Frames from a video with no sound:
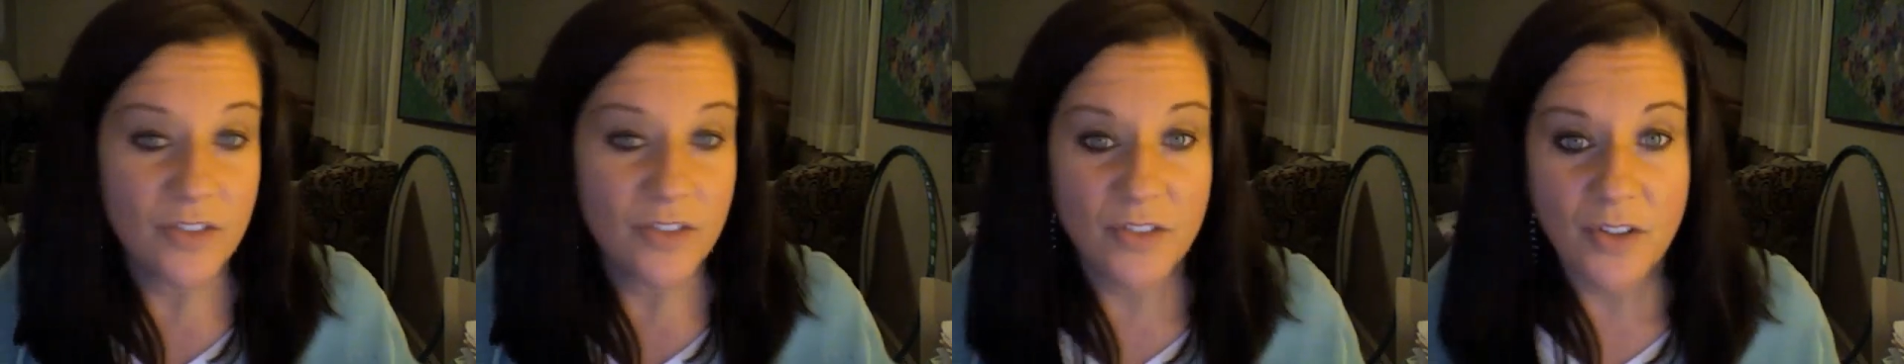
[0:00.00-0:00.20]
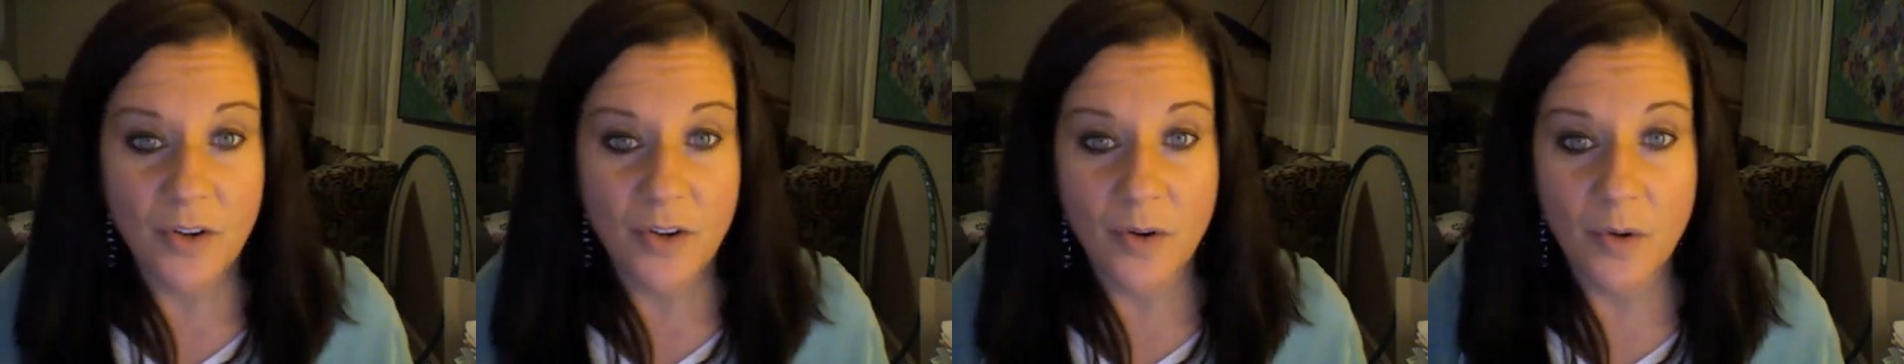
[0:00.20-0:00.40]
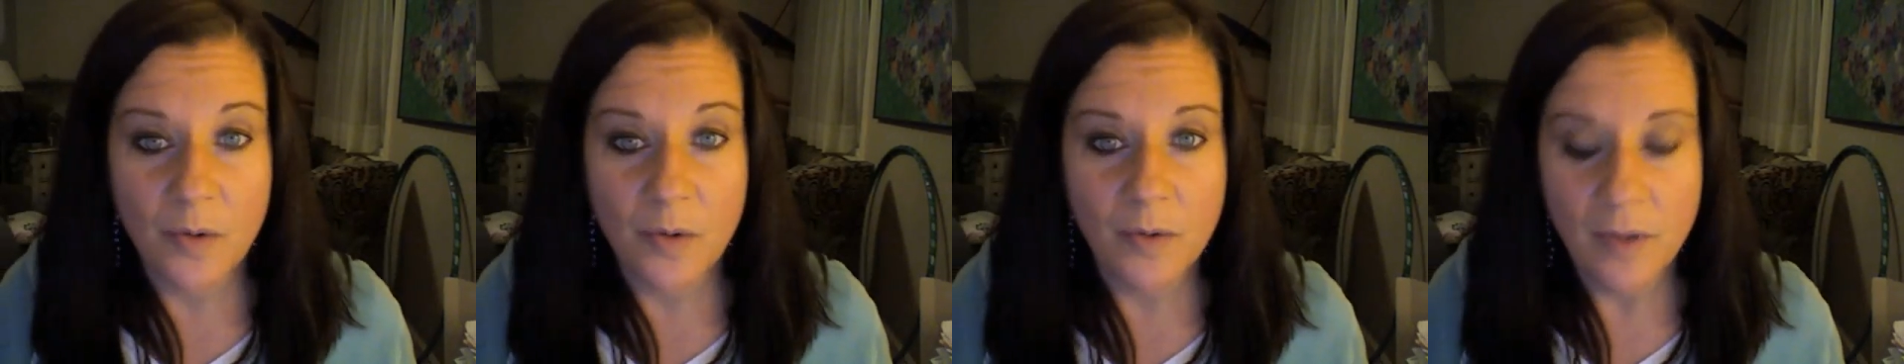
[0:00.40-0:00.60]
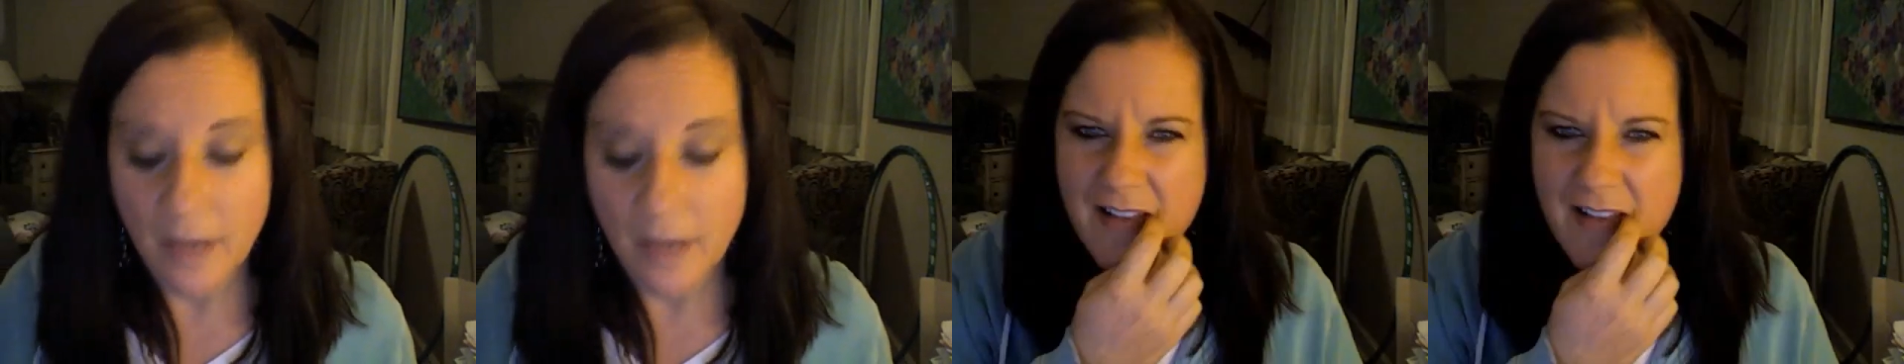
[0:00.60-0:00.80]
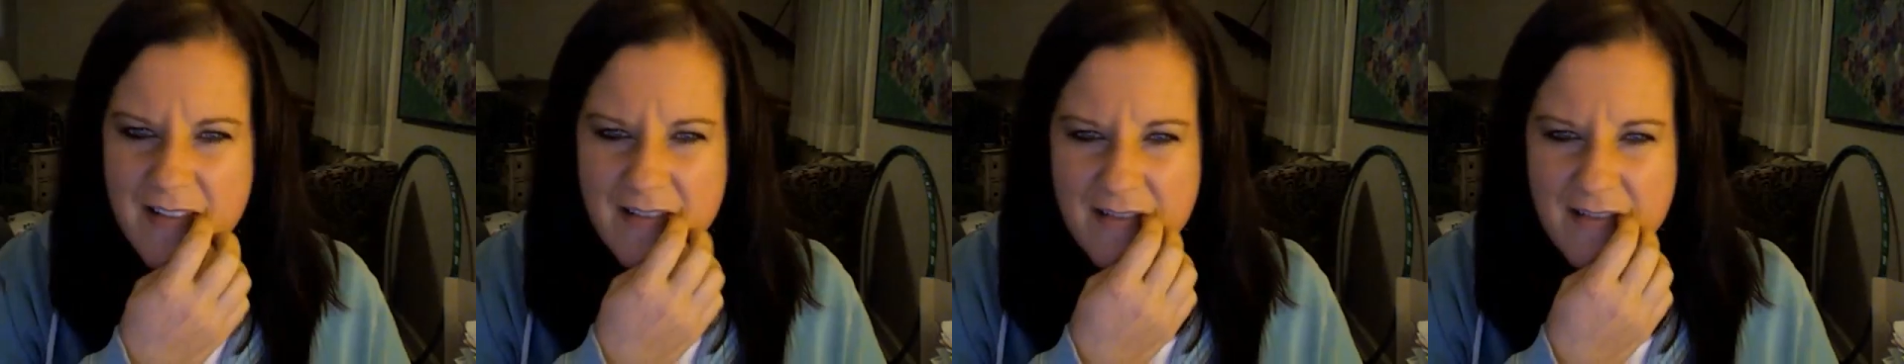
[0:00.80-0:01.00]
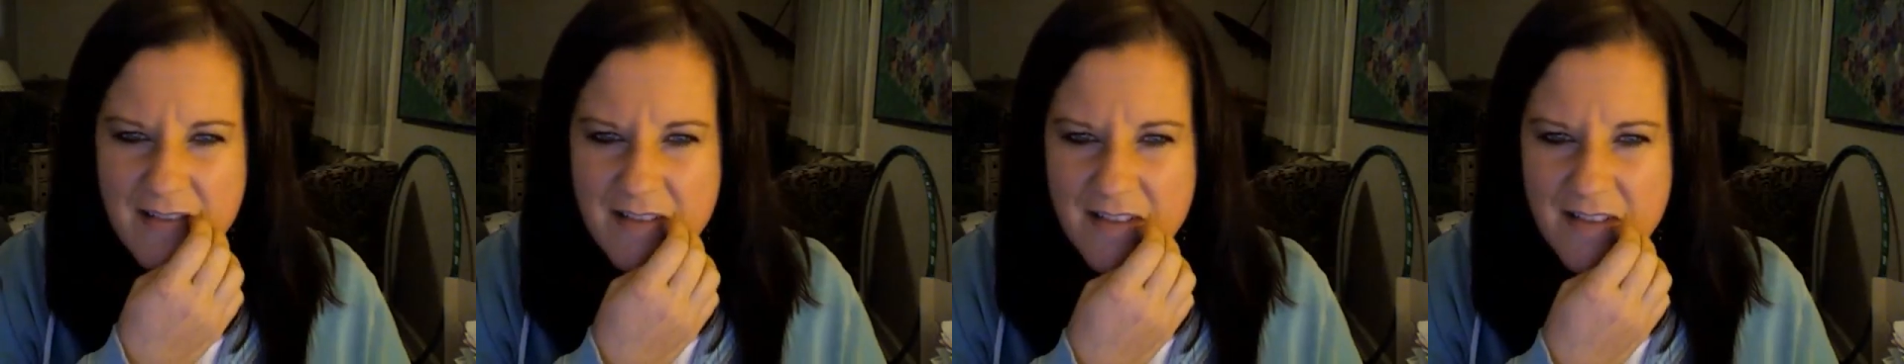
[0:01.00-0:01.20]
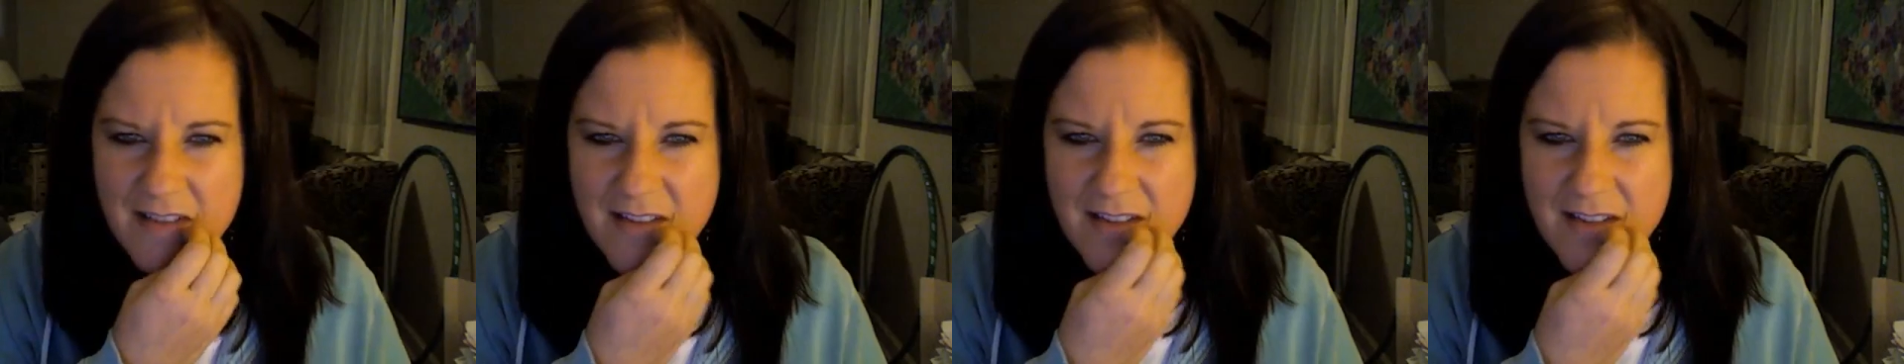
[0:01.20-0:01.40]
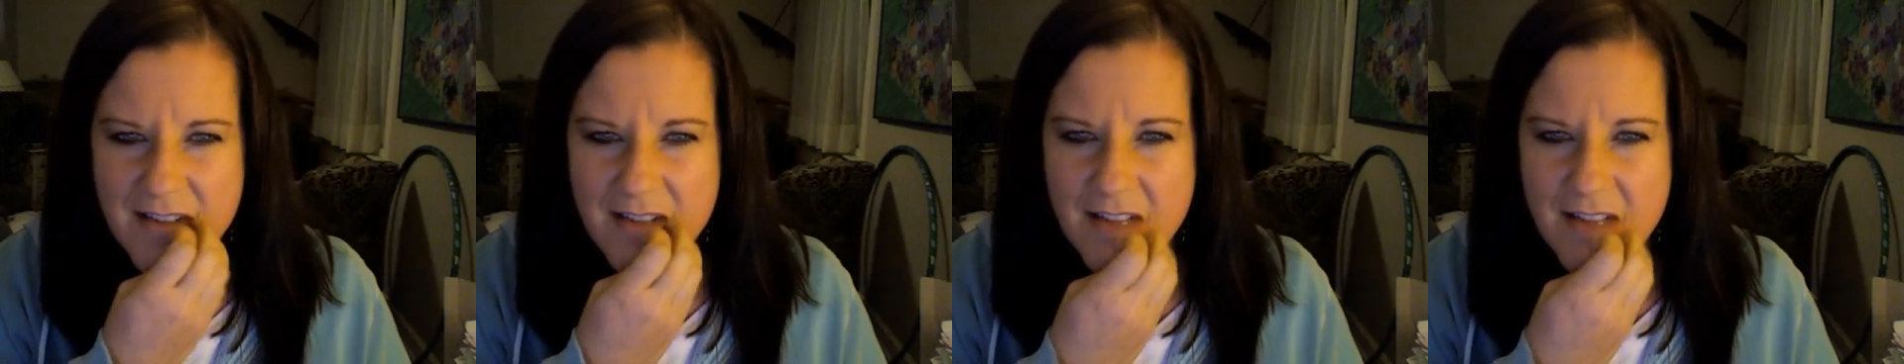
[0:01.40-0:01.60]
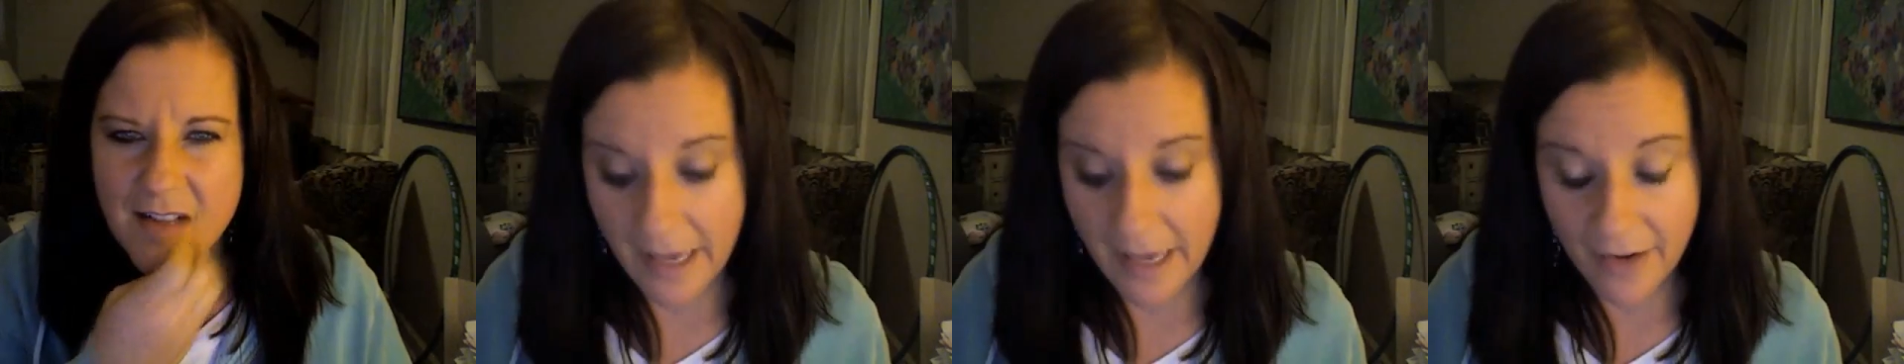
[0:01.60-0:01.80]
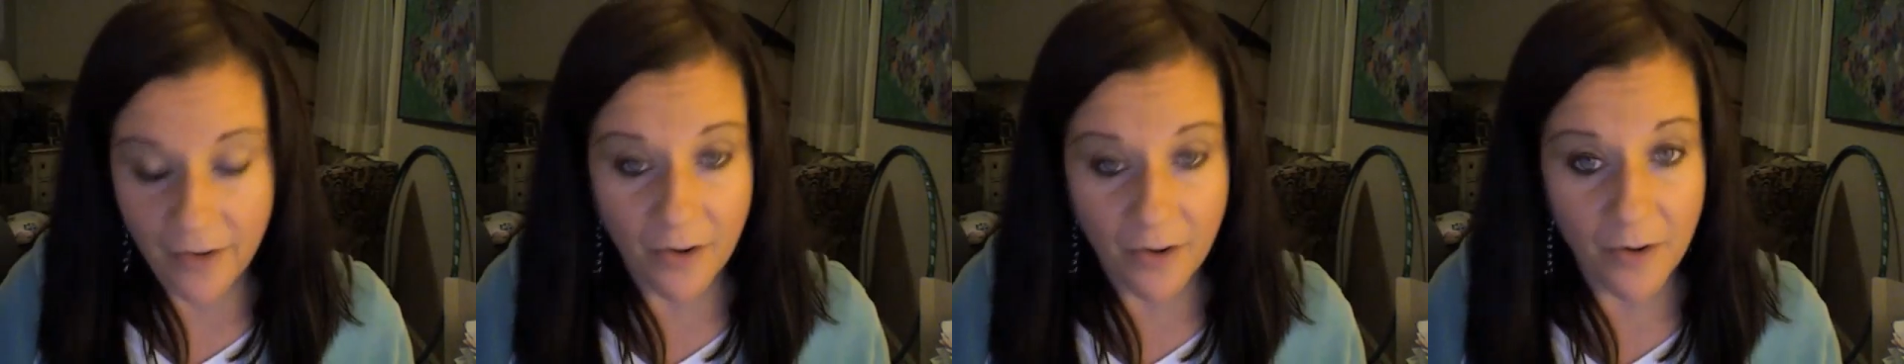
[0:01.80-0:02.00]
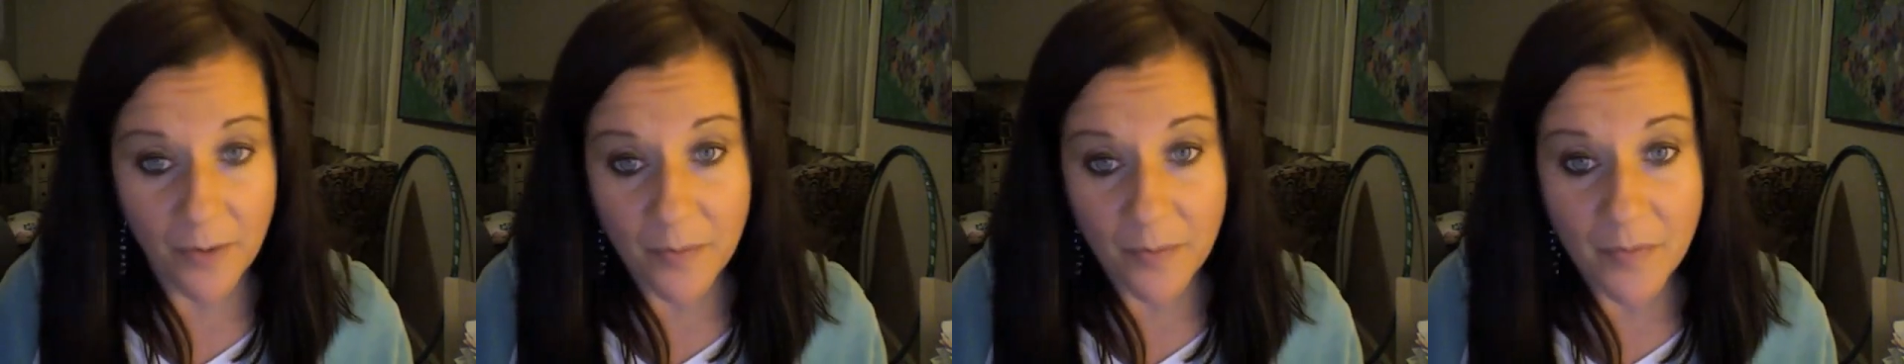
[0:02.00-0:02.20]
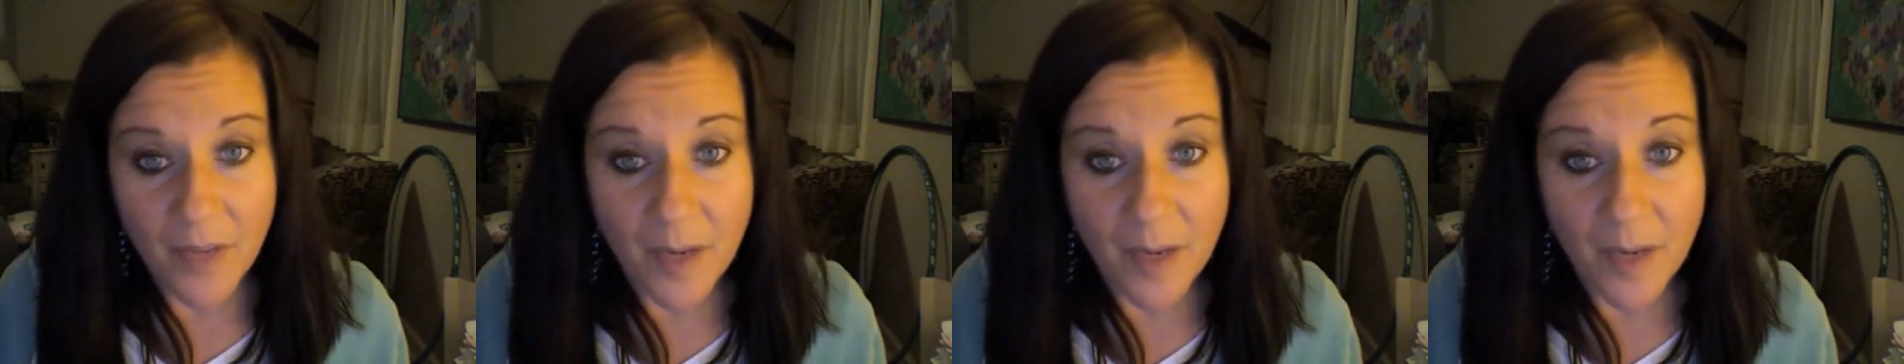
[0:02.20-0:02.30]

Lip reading: so I don't know.